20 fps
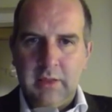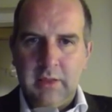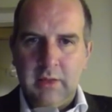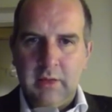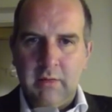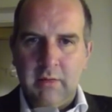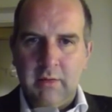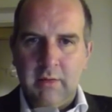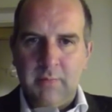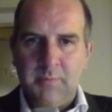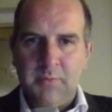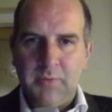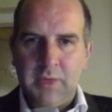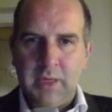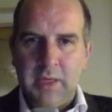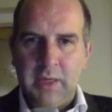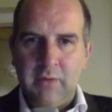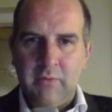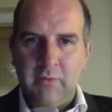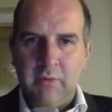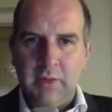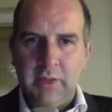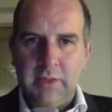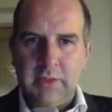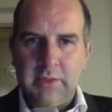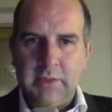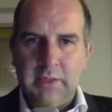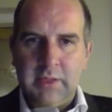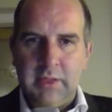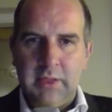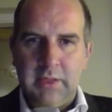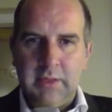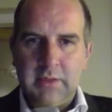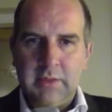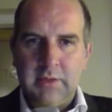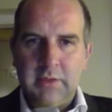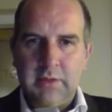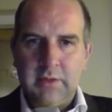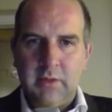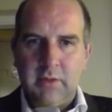I can really see it.
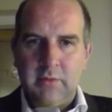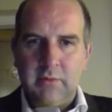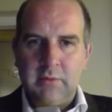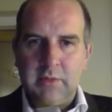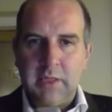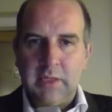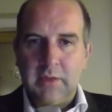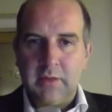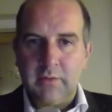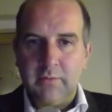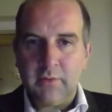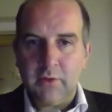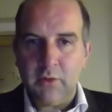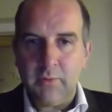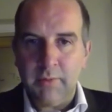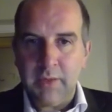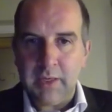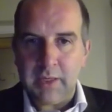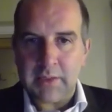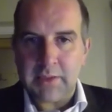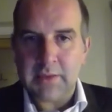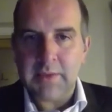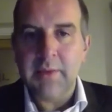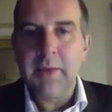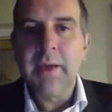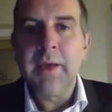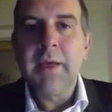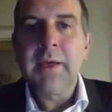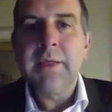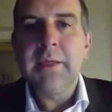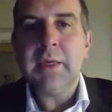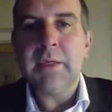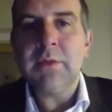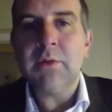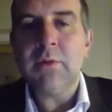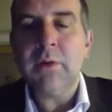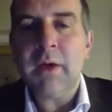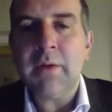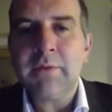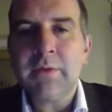So sent a few pics. Yes, you
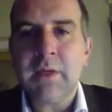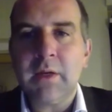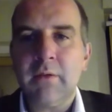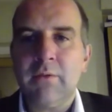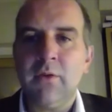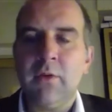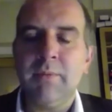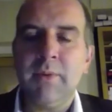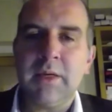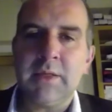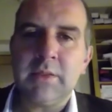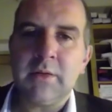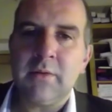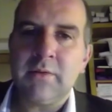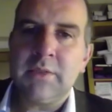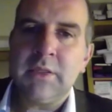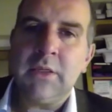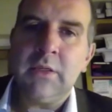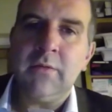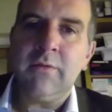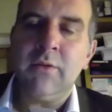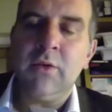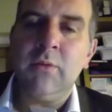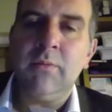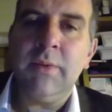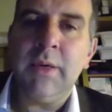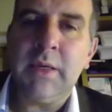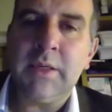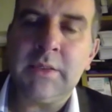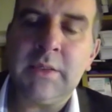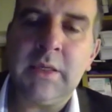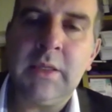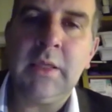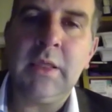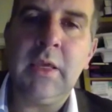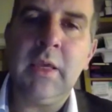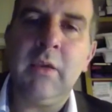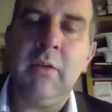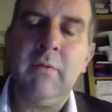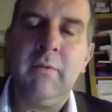have sent a few pics, and I've seen a few pics. And
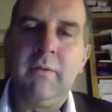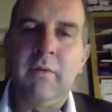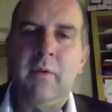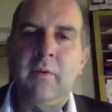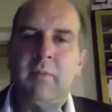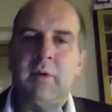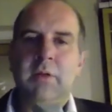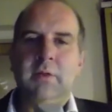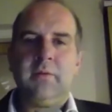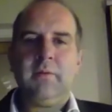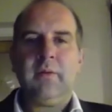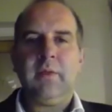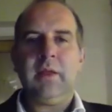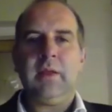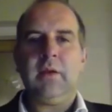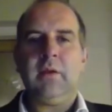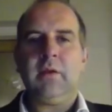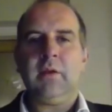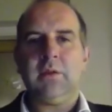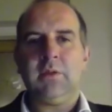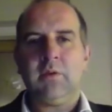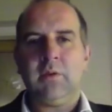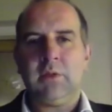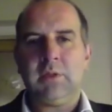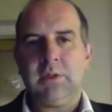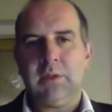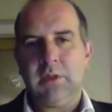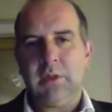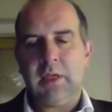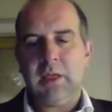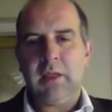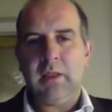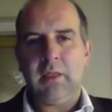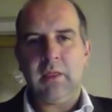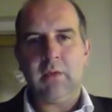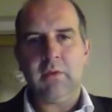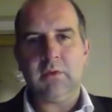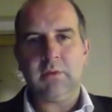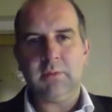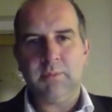thank you very much for that nice question and
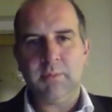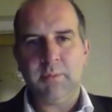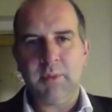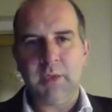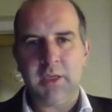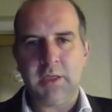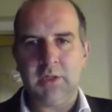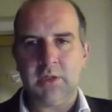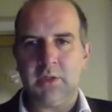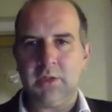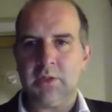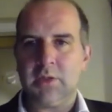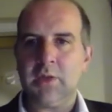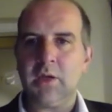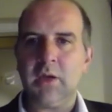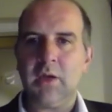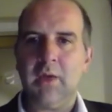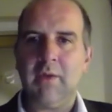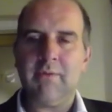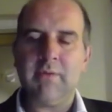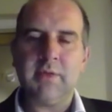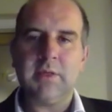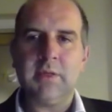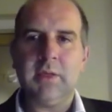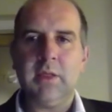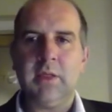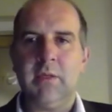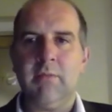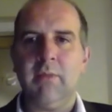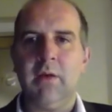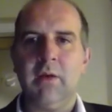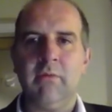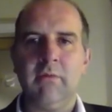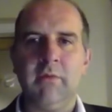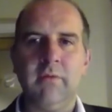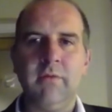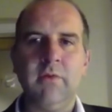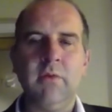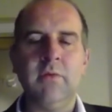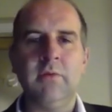those pictures. I have seen them and
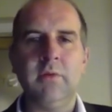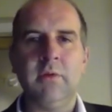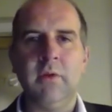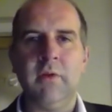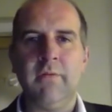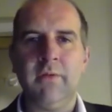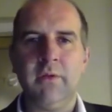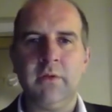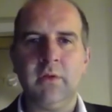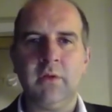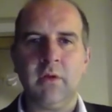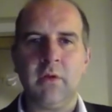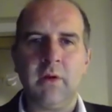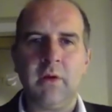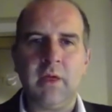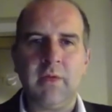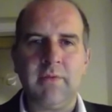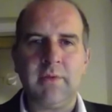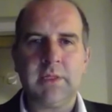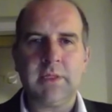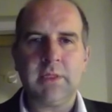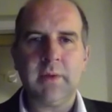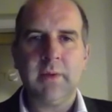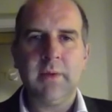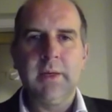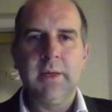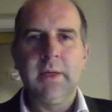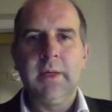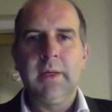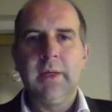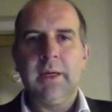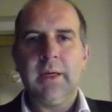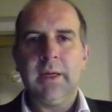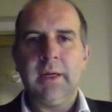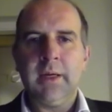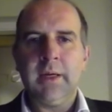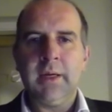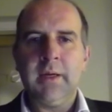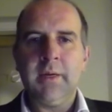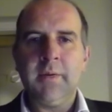reviewed your photographs.
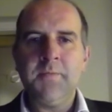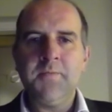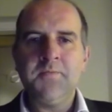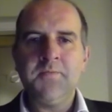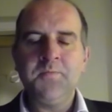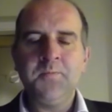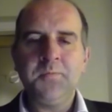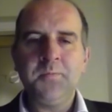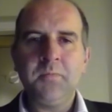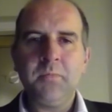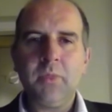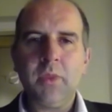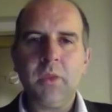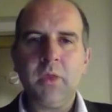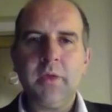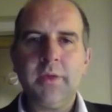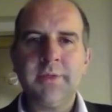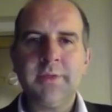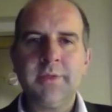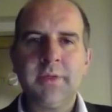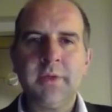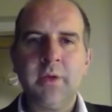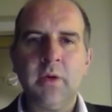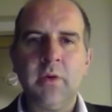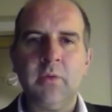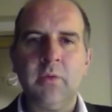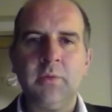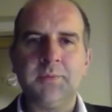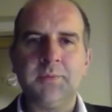Um, so